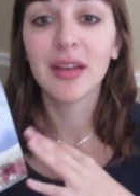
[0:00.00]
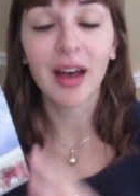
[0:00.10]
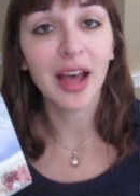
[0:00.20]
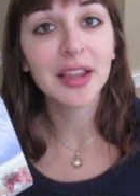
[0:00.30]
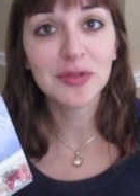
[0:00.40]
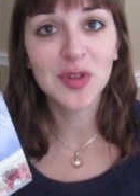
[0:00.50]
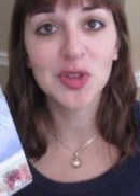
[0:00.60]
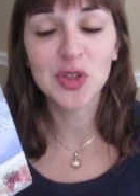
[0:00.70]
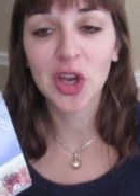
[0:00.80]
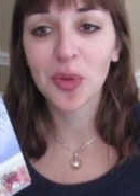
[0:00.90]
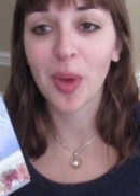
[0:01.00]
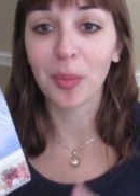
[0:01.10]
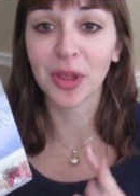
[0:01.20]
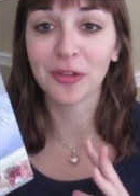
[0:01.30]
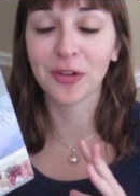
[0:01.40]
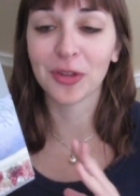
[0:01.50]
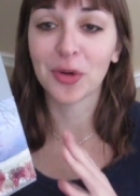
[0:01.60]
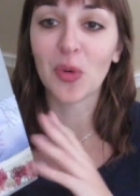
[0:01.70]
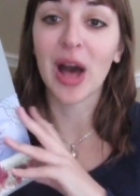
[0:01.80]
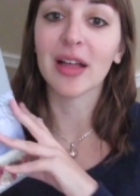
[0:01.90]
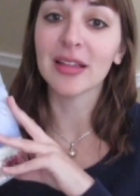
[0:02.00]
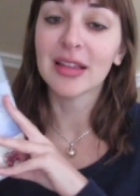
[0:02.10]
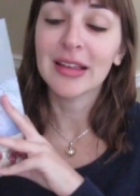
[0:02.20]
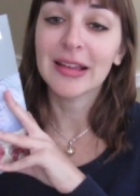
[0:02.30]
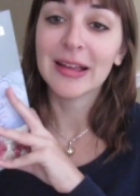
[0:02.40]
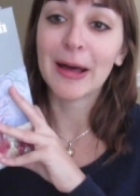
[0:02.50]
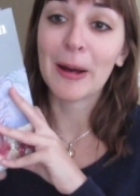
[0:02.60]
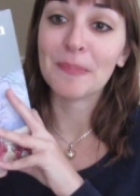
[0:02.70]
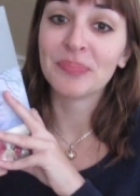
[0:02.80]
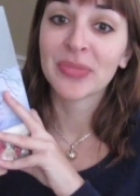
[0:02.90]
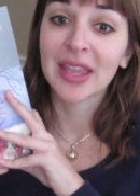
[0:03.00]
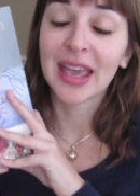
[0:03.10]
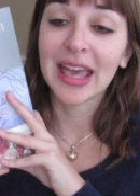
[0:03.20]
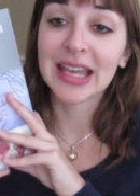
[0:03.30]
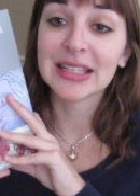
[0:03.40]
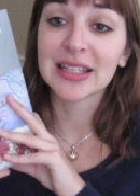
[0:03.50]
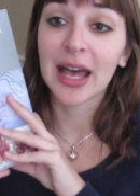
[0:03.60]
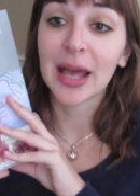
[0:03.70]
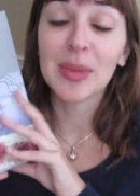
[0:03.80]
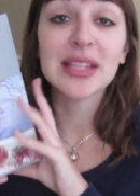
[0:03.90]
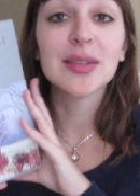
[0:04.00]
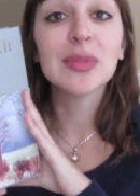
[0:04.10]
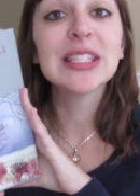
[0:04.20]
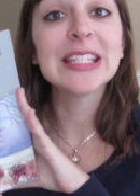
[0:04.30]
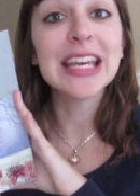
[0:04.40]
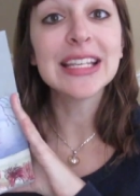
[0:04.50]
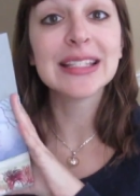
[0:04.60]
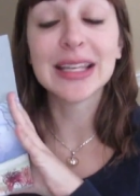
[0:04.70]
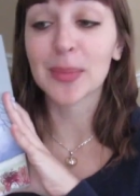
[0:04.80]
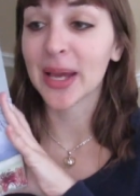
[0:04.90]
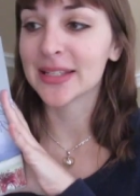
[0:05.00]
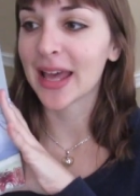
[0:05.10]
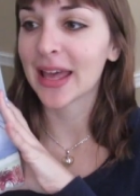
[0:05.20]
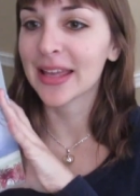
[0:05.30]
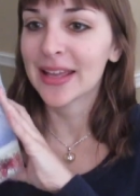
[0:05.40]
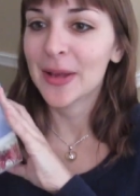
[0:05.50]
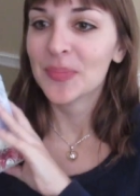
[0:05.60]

I lived in the Czech Republic for a little while, and I made some mistakes in my day.